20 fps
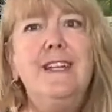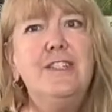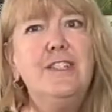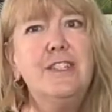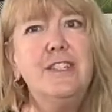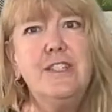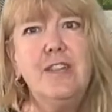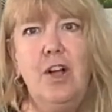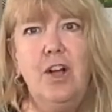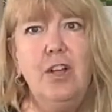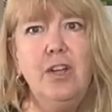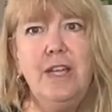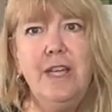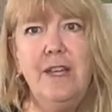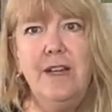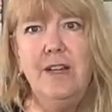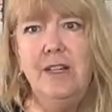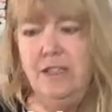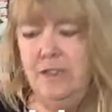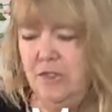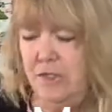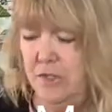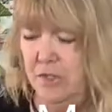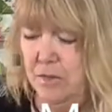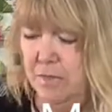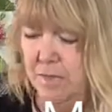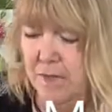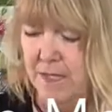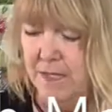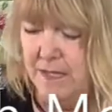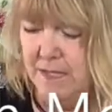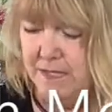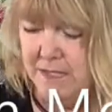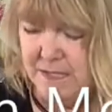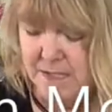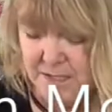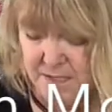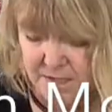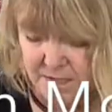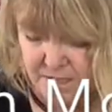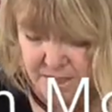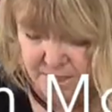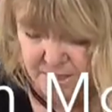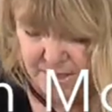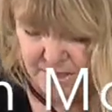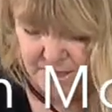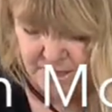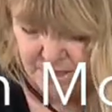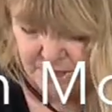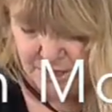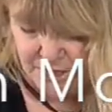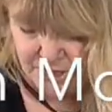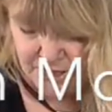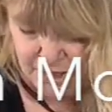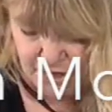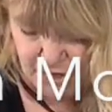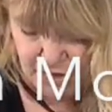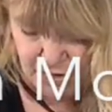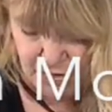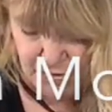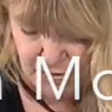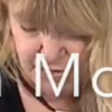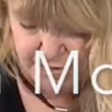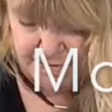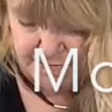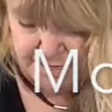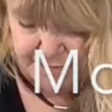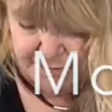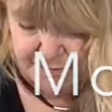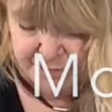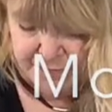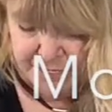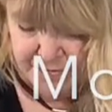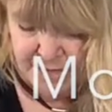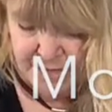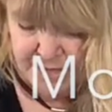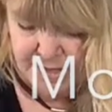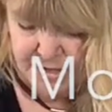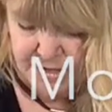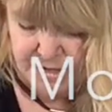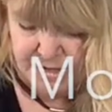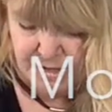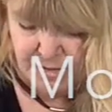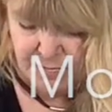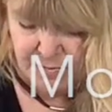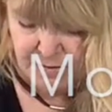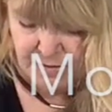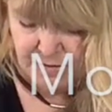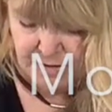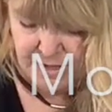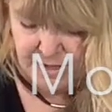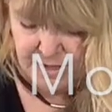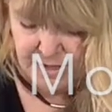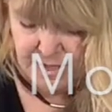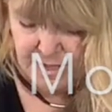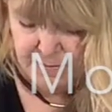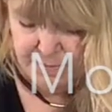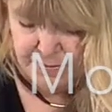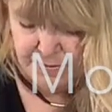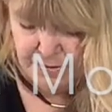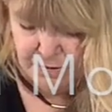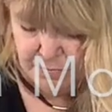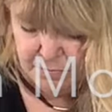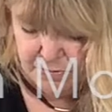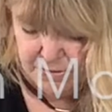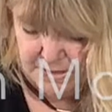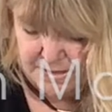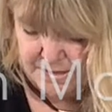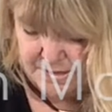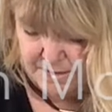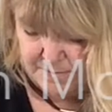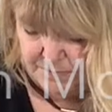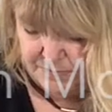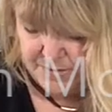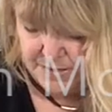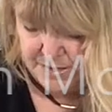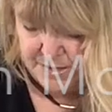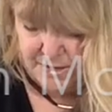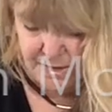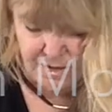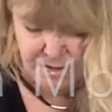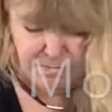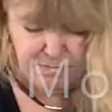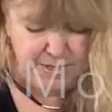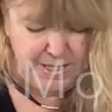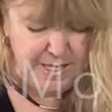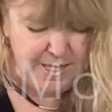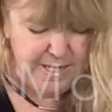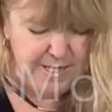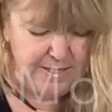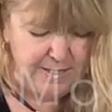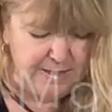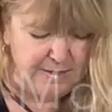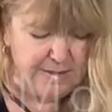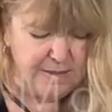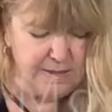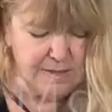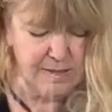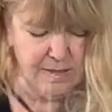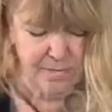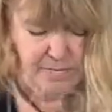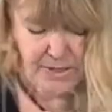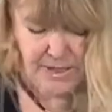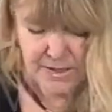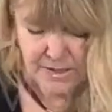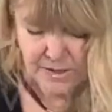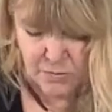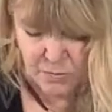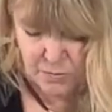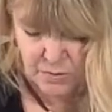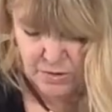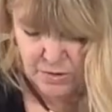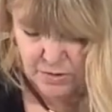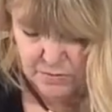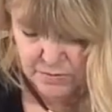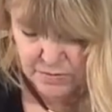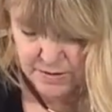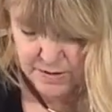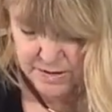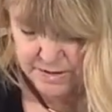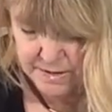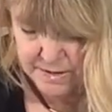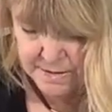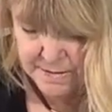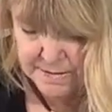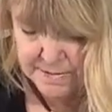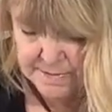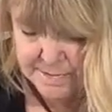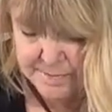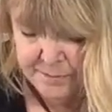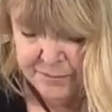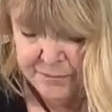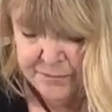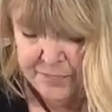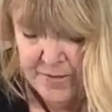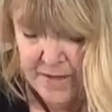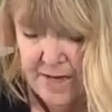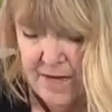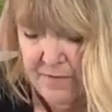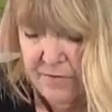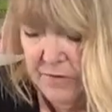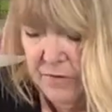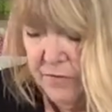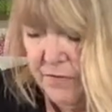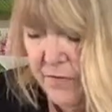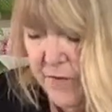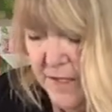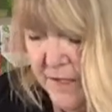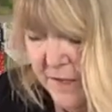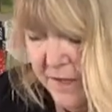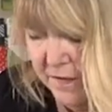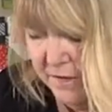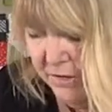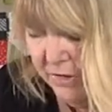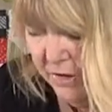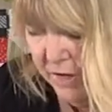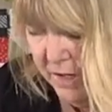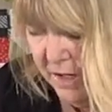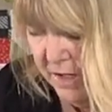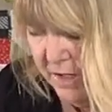just all get on Zoom and they sit there and they just sew, and someone will get up and go press something and come back, and then somebody else will go and have to feed the dog